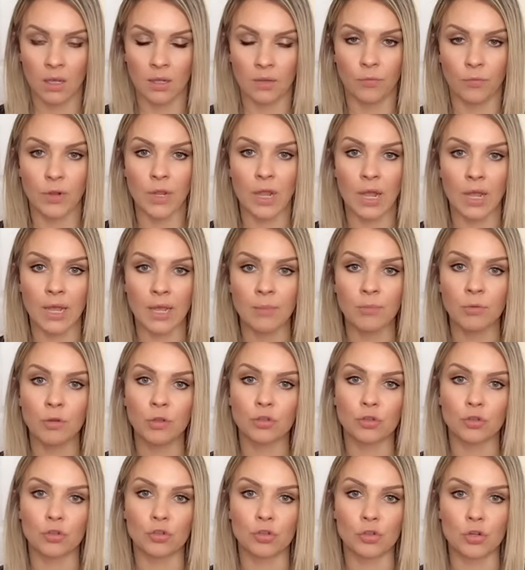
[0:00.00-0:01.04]
We are able
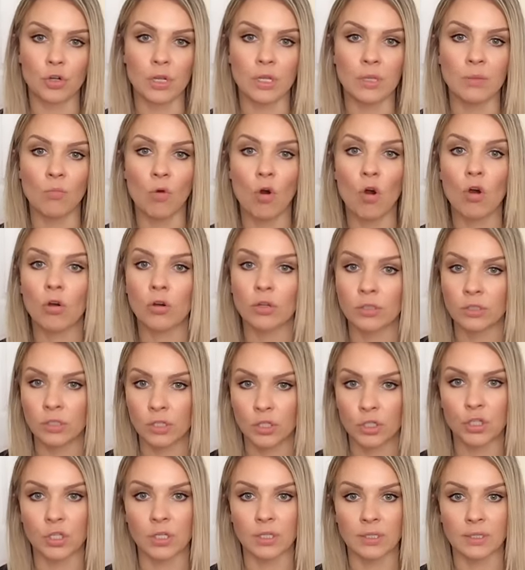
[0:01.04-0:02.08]
to treat more
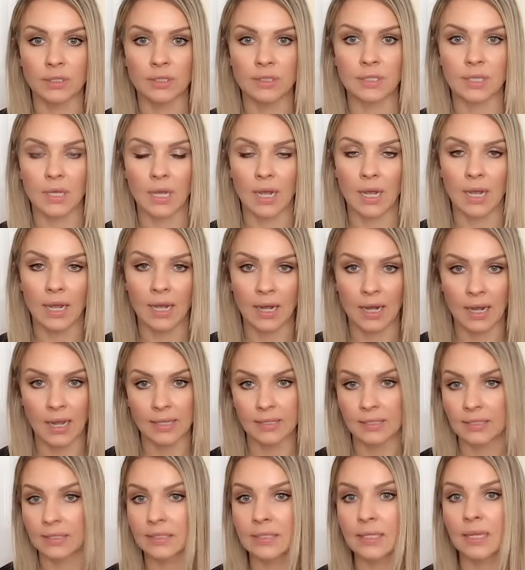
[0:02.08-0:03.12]
conditions
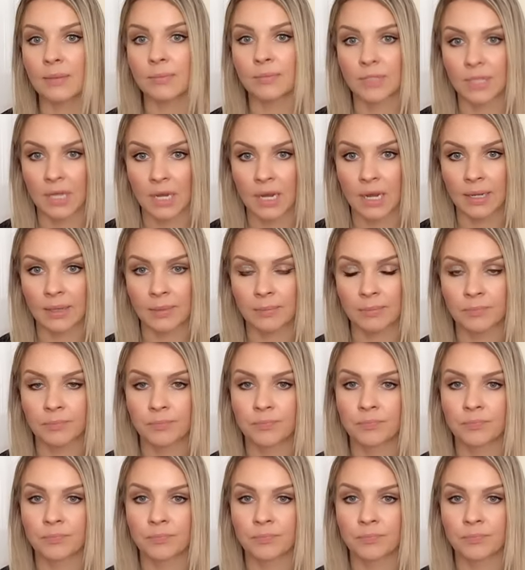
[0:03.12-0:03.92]
at the same time.